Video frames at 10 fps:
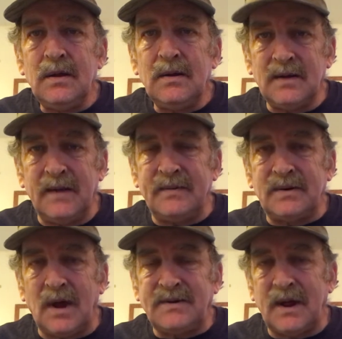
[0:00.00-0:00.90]
leaving
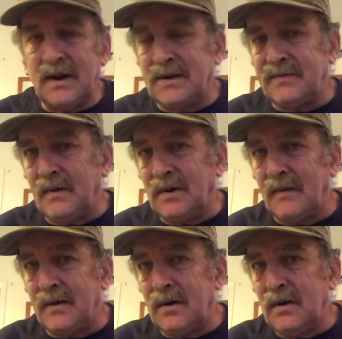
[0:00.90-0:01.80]
Scott Tadicus' phone
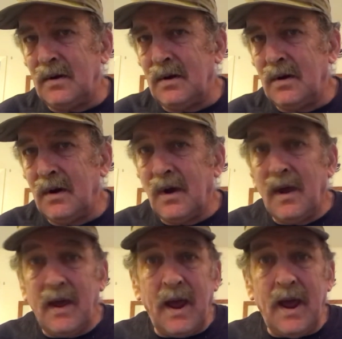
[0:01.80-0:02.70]
number
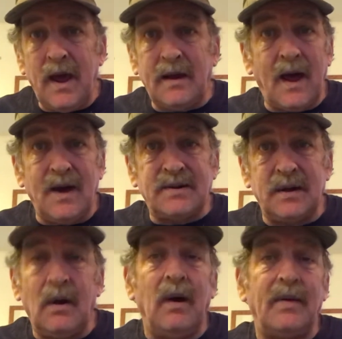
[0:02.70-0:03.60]
and
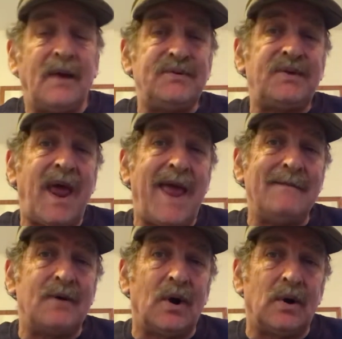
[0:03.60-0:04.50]
asking, oh, that
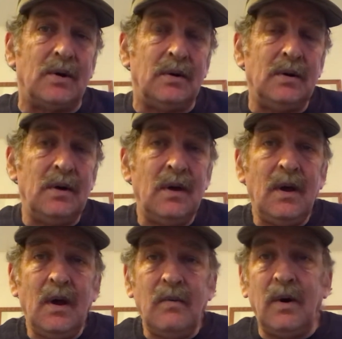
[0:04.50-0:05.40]
same girl.
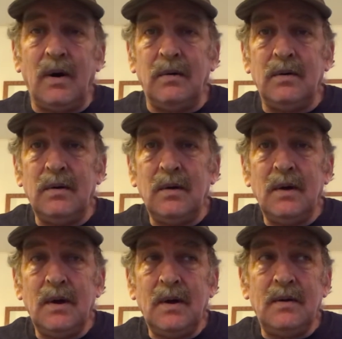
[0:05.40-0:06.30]
Well,
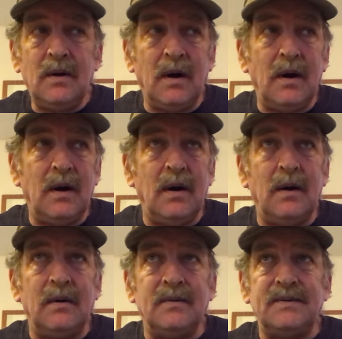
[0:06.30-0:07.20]

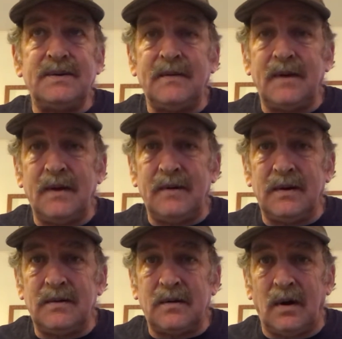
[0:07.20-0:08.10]
Stephen
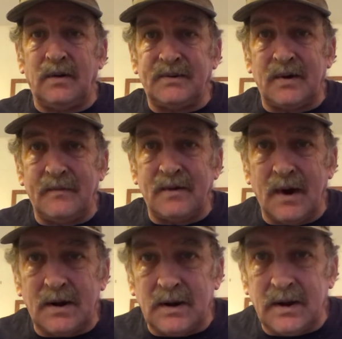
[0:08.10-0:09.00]
Avery calls her up
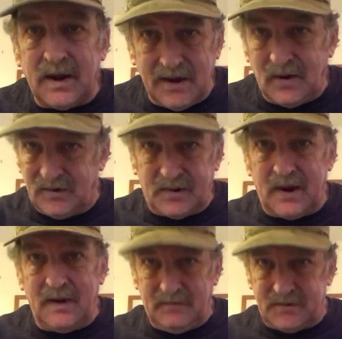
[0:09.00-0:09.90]
directly. He knows her
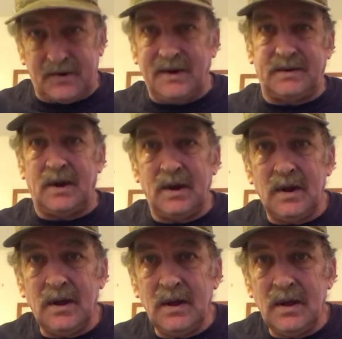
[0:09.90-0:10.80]
name. It's Teresa.
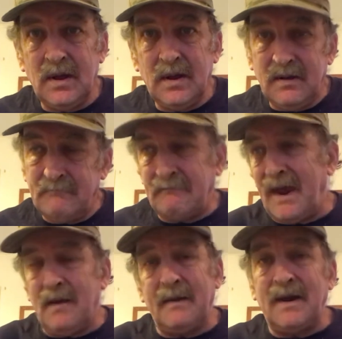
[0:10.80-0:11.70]

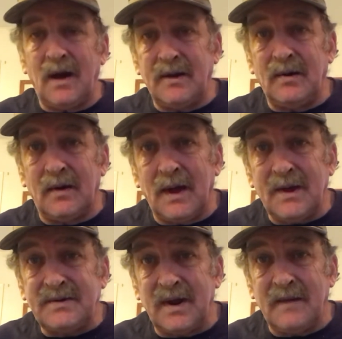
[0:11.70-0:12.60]
May or may not know her
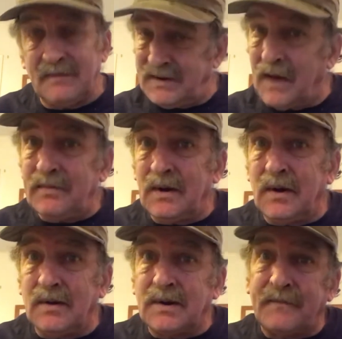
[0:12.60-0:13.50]
last name, but definitely
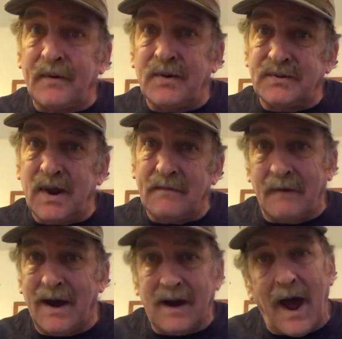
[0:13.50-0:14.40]
knows her first name
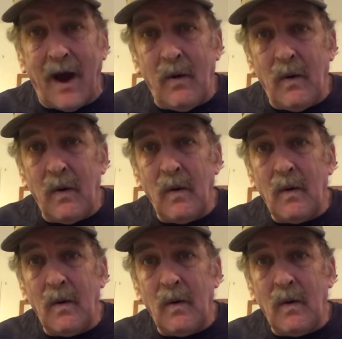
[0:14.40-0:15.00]
by now.